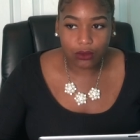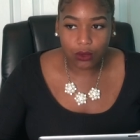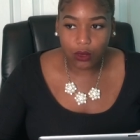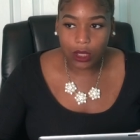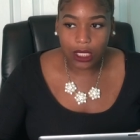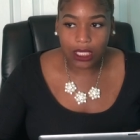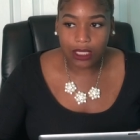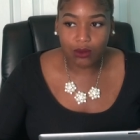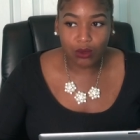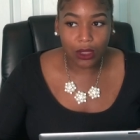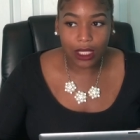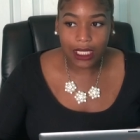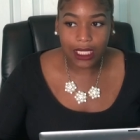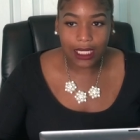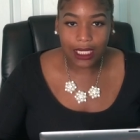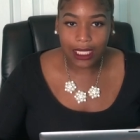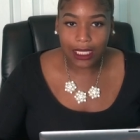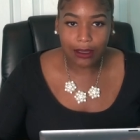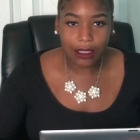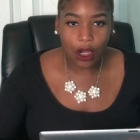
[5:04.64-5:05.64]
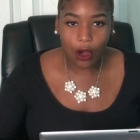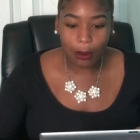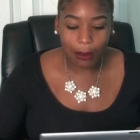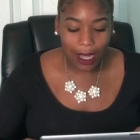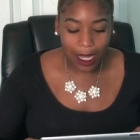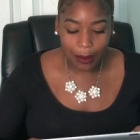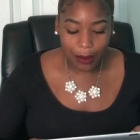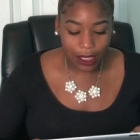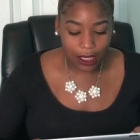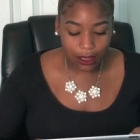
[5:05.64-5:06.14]
wouldn't willingly go
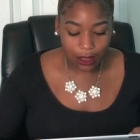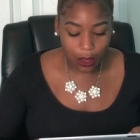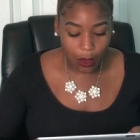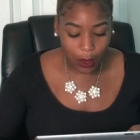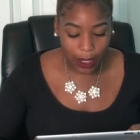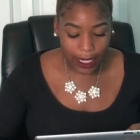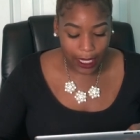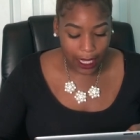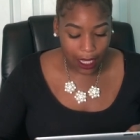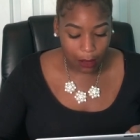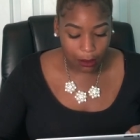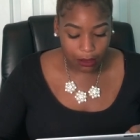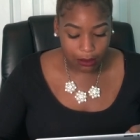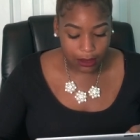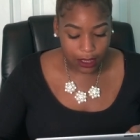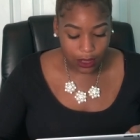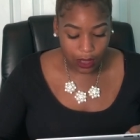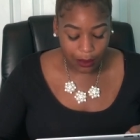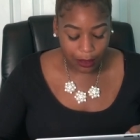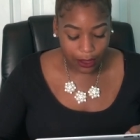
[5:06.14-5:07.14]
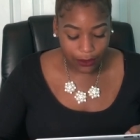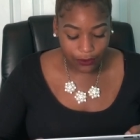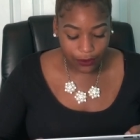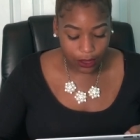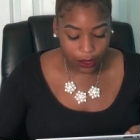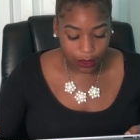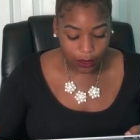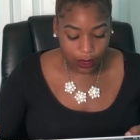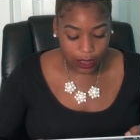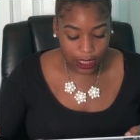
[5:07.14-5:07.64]
buy me a Lil Wayne album, so I'm
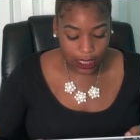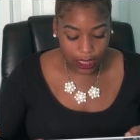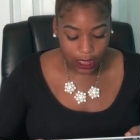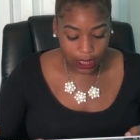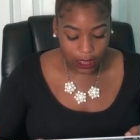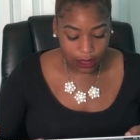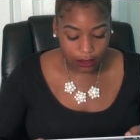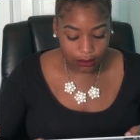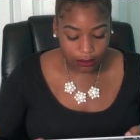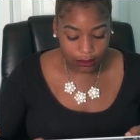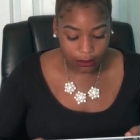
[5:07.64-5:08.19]
confused, honey.